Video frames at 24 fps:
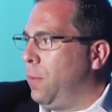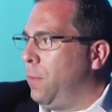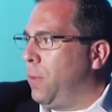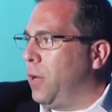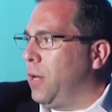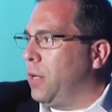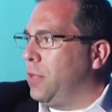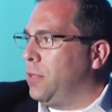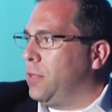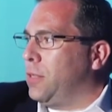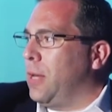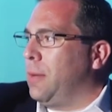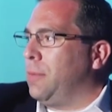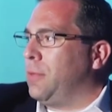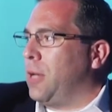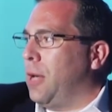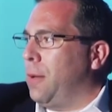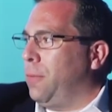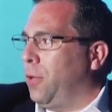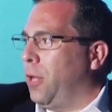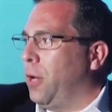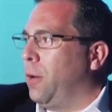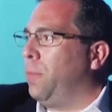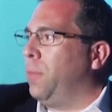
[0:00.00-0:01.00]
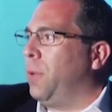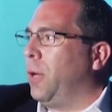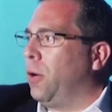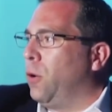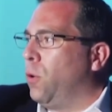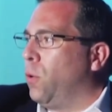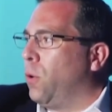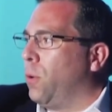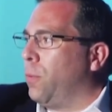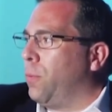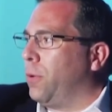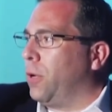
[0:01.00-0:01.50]
but at the same time let a big
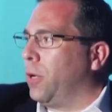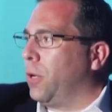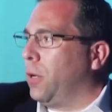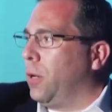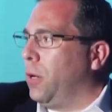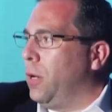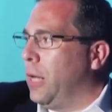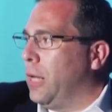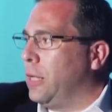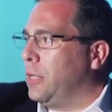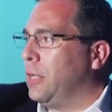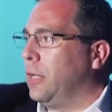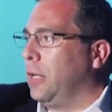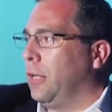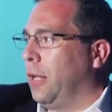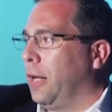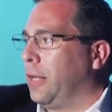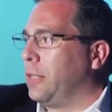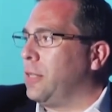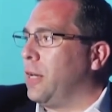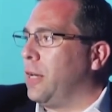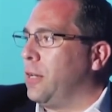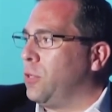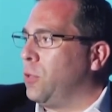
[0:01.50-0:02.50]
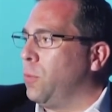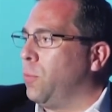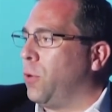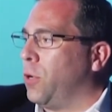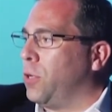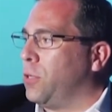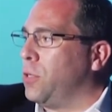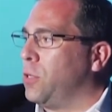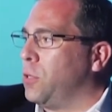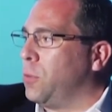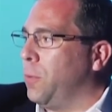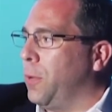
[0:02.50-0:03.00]
corporate entity like Tyson
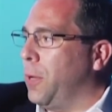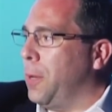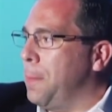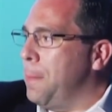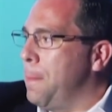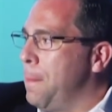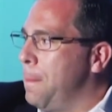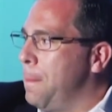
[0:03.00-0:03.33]
participate.